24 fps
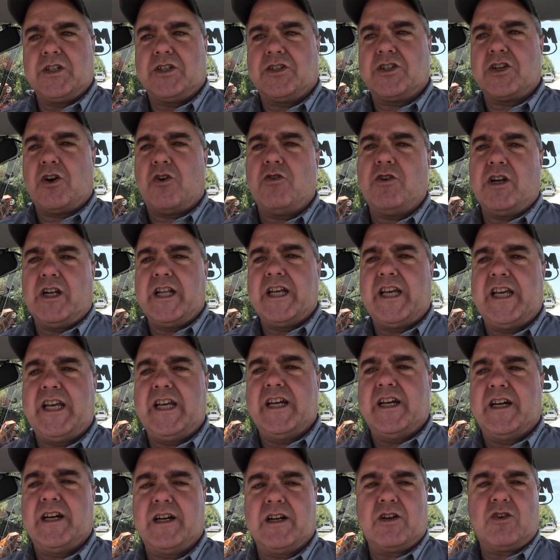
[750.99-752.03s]
totally
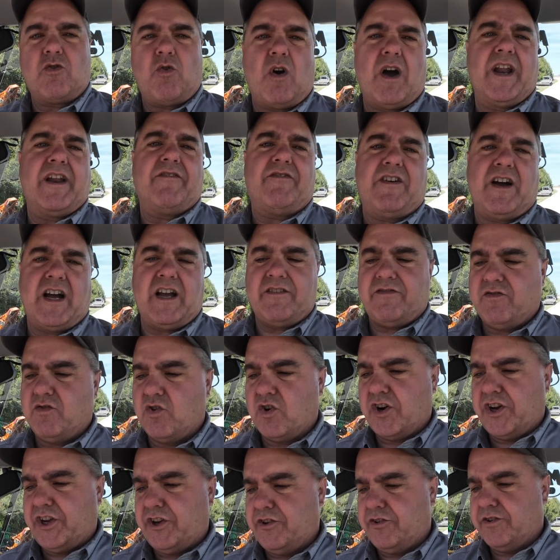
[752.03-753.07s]
quantify
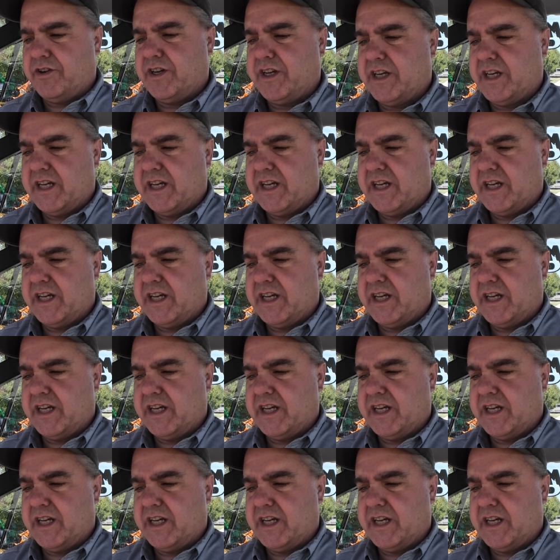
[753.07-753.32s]
for you,